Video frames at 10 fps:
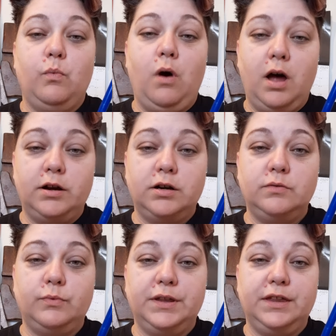water
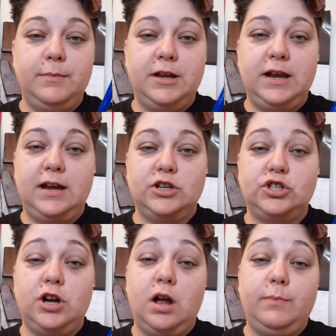with lemon and a
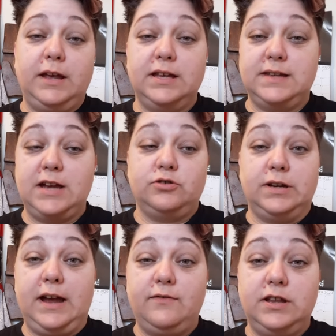straw because I
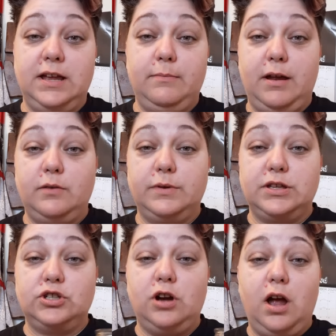drink everything better with a
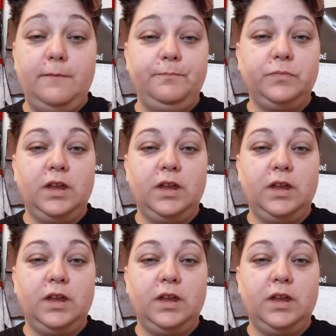straw.